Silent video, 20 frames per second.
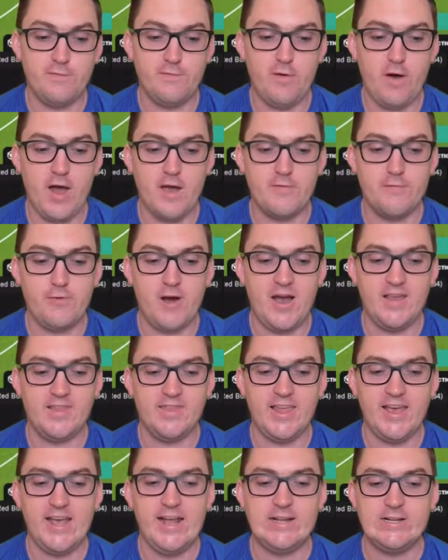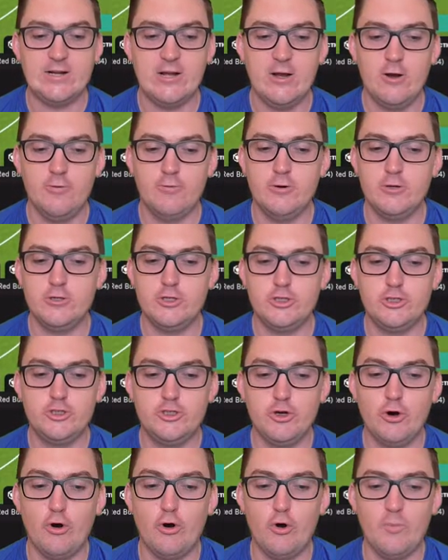A 5-1 lead would
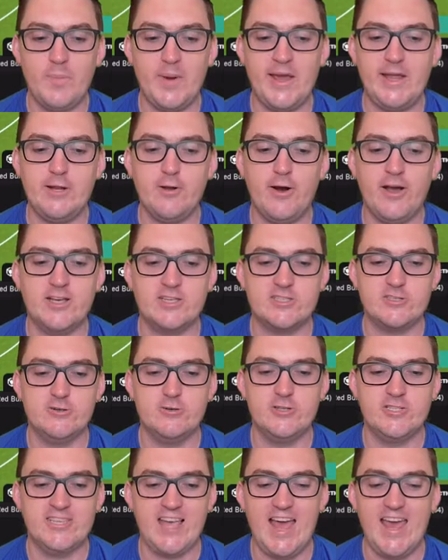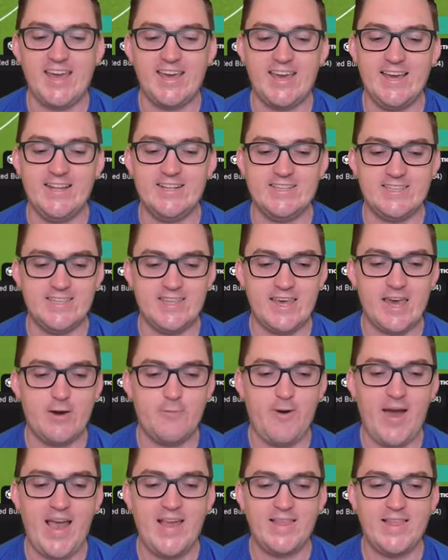sure be nice to take into the
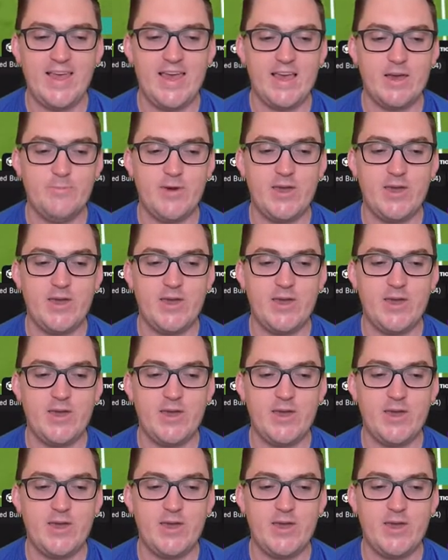away leg,